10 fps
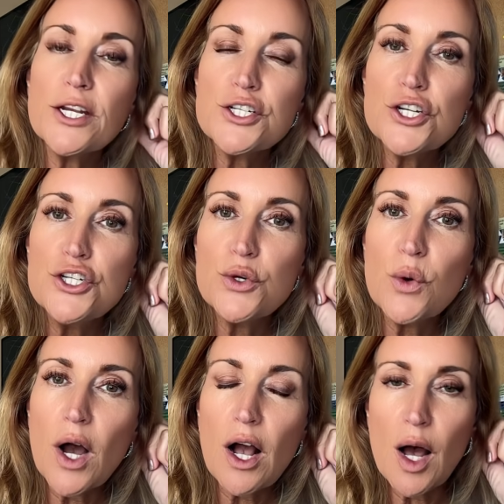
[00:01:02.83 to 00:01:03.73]
to do
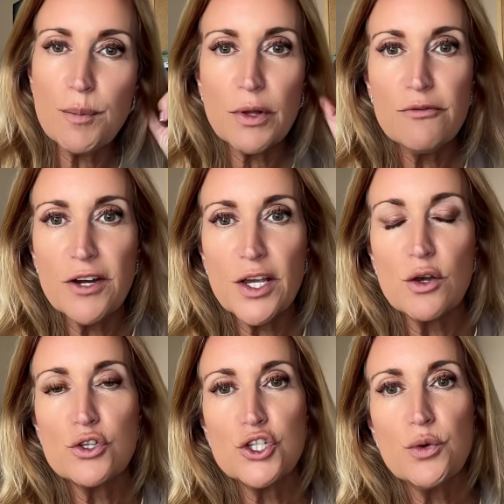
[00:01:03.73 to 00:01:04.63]
a couple of
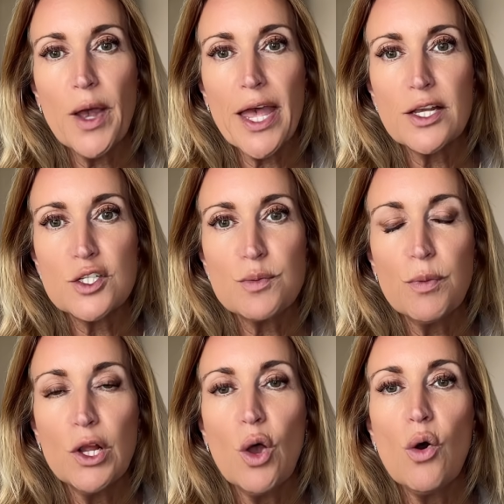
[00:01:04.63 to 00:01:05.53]
videos to
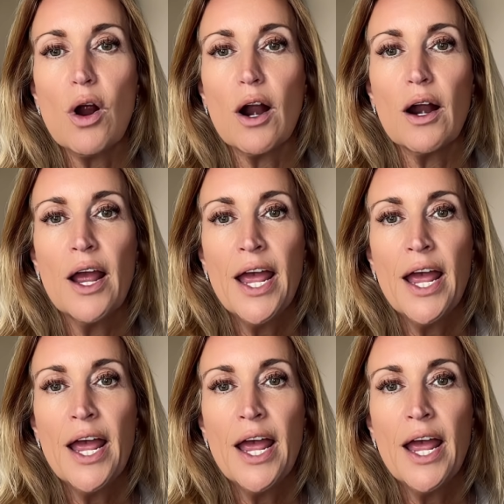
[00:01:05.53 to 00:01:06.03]
explore